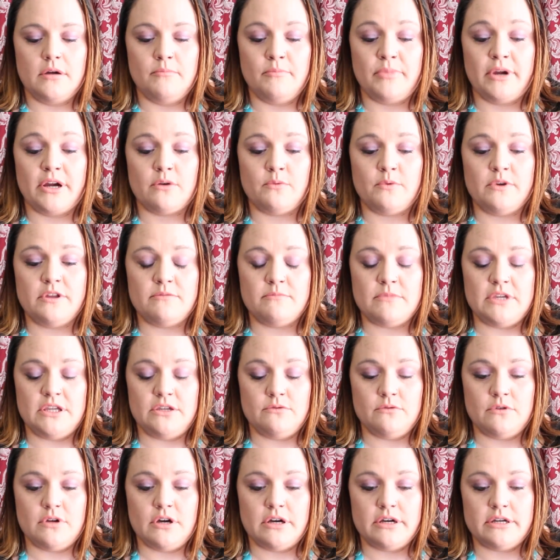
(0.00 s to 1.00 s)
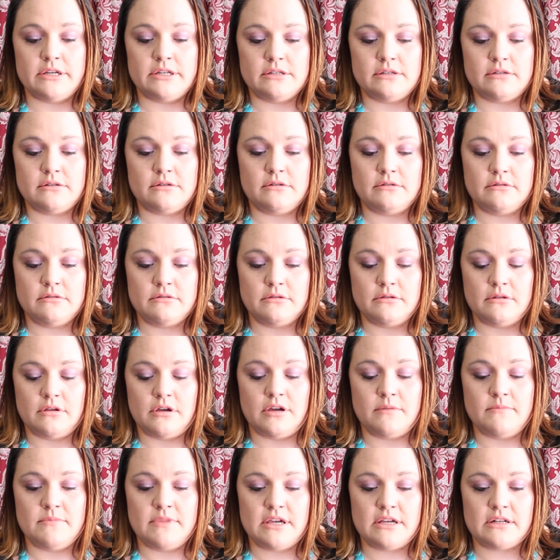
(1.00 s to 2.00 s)
Bear with me, you guys.
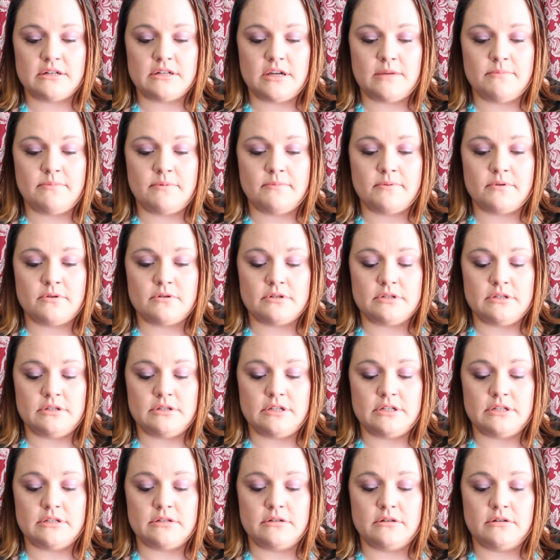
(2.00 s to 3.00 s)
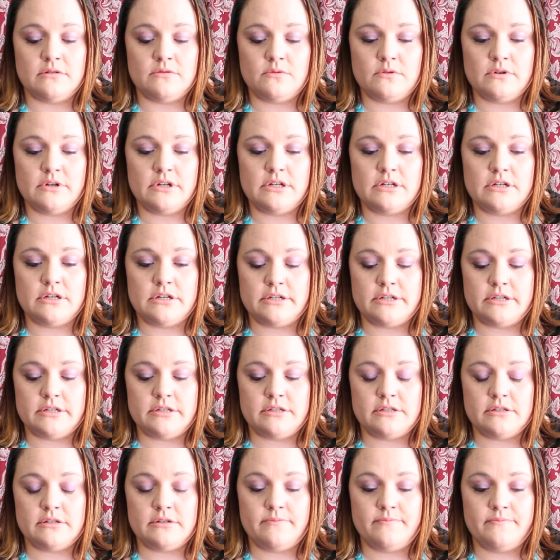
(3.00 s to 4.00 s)
I'm that type of person that's not
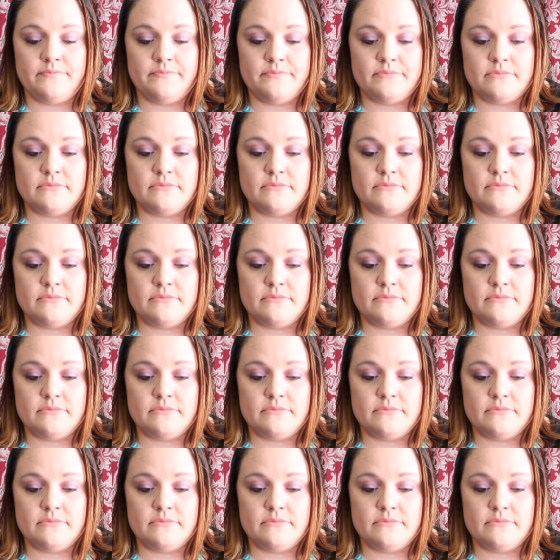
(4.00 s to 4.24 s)
organized.